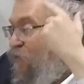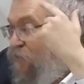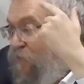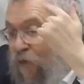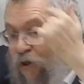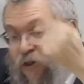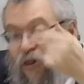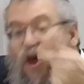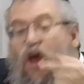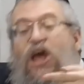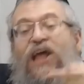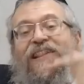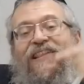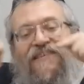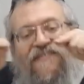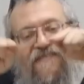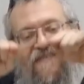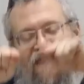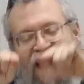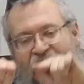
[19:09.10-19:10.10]
of
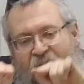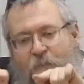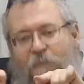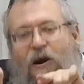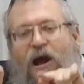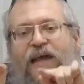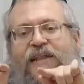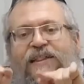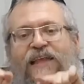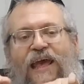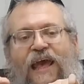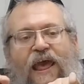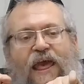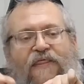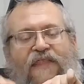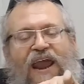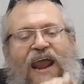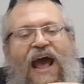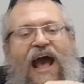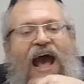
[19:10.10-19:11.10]
mitzvahs, had we not
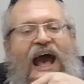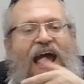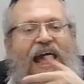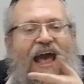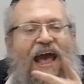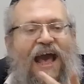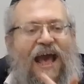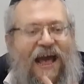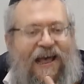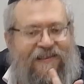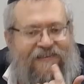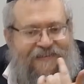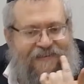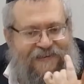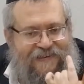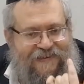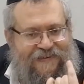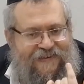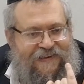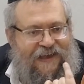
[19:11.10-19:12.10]
have that
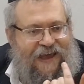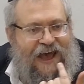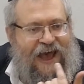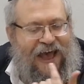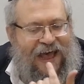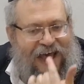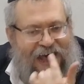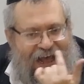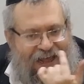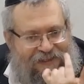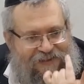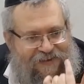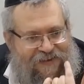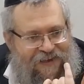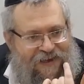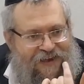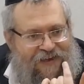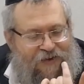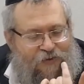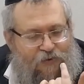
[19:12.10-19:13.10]
rectification that
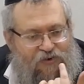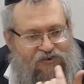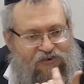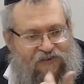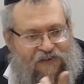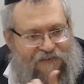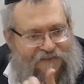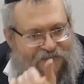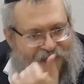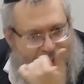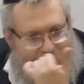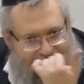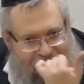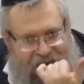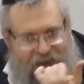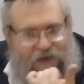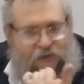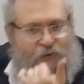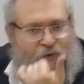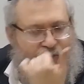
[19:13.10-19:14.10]
we do,
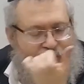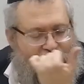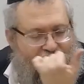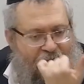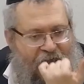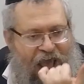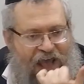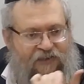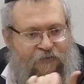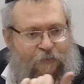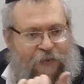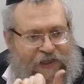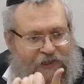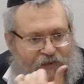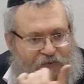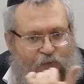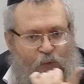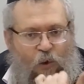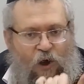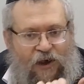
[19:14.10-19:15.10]

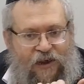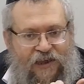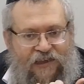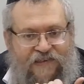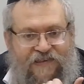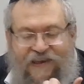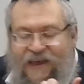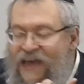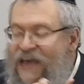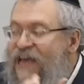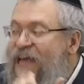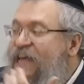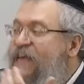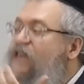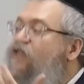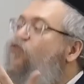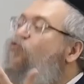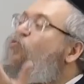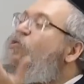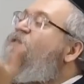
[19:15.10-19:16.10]
then the
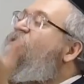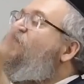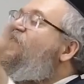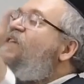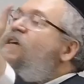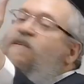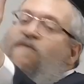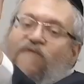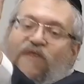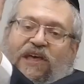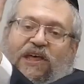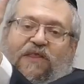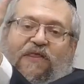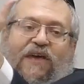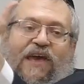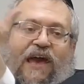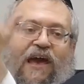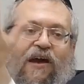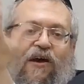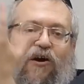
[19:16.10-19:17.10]
creation
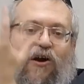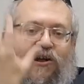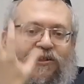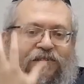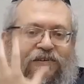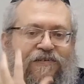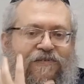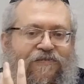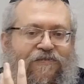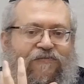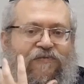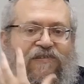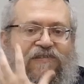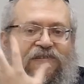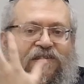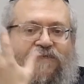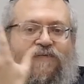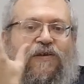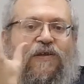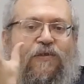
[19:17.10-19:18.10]
and the
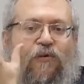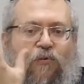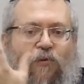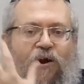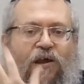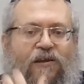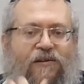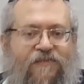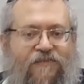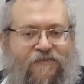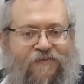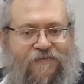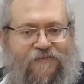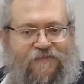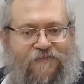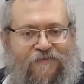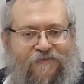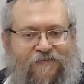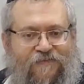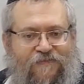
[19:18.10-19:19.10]
creator
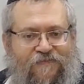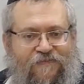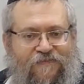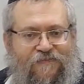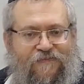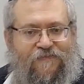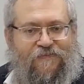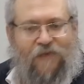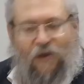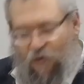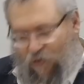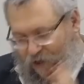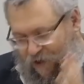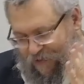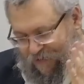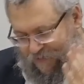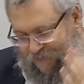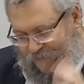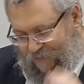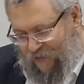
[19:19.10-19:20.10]
will always
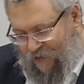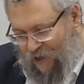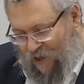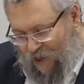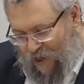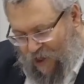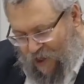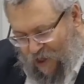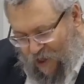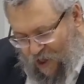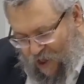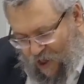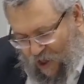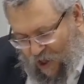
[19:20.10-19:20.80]
be at odds.